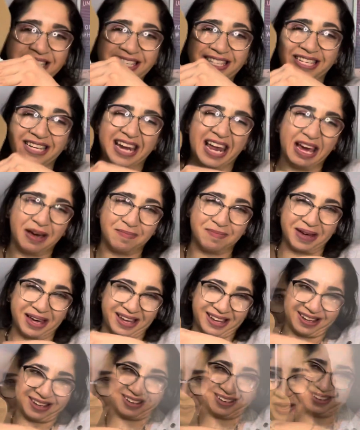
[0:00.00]
Sneak
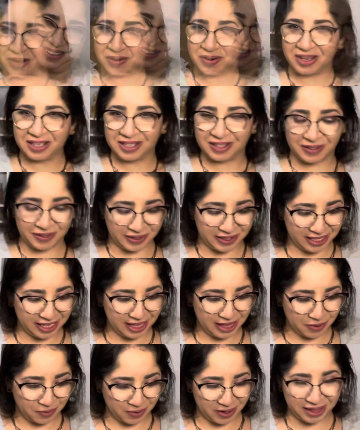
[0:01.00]
peek. I want you guys to see
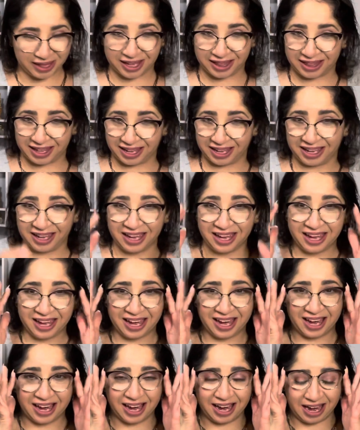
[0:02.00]
the way that they
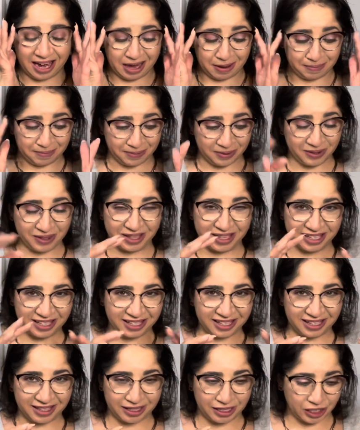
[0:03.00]
uh, put this
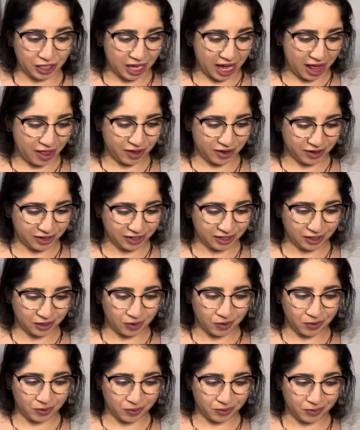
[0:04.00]
together,
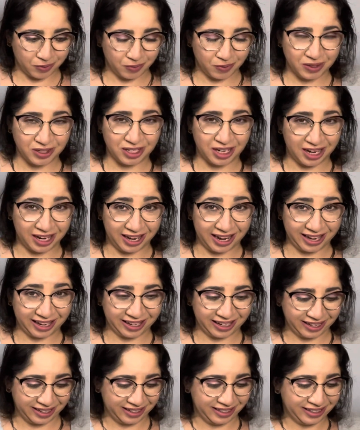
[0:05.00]
so which I like
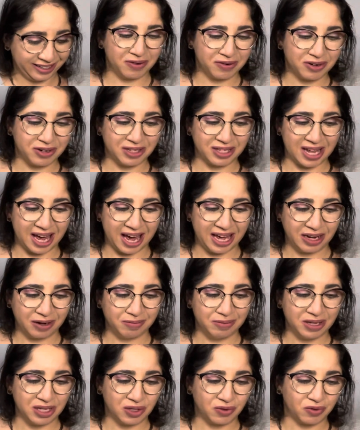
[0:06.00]
it. First item
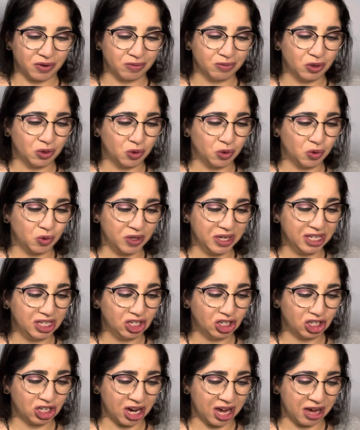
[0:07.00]
is from Sweet
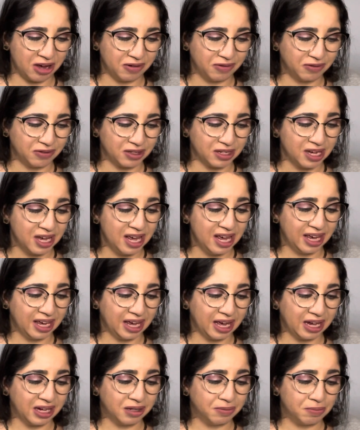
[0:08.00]
Chef
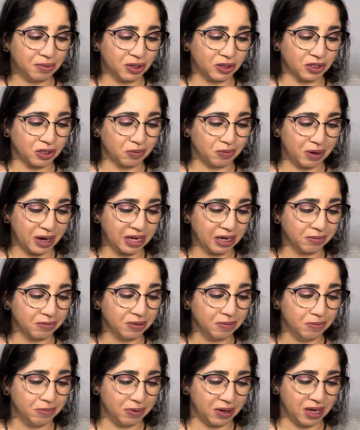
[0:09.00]
Cal Plus
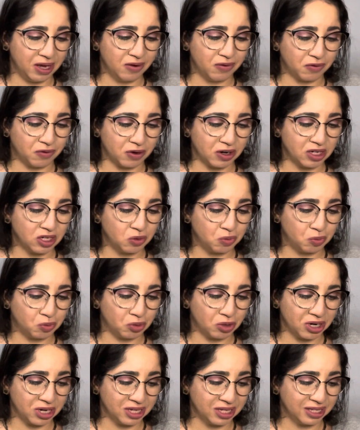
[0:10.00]
Vitamin B Fresh
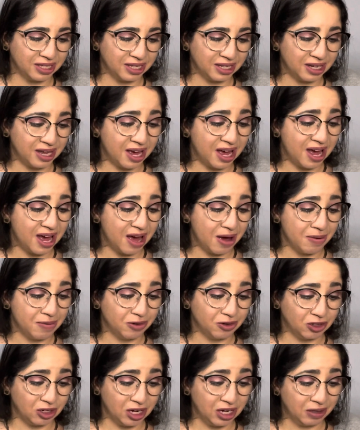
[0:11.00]
Press
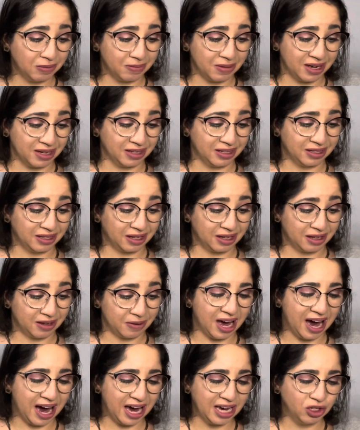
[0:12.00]
Sheet Mask.
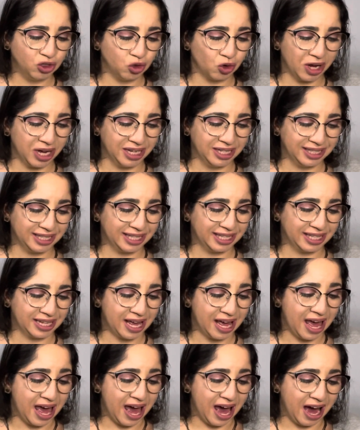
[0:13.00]
Hydrates
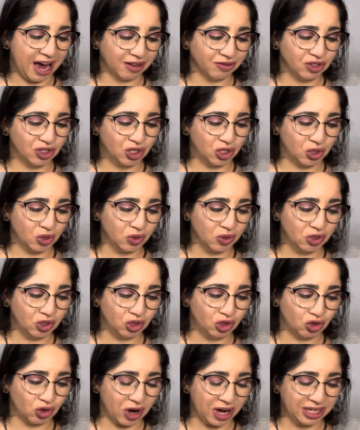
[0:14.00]
and soothe
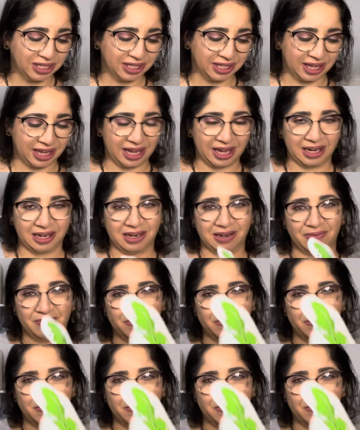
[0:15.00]
dry skin.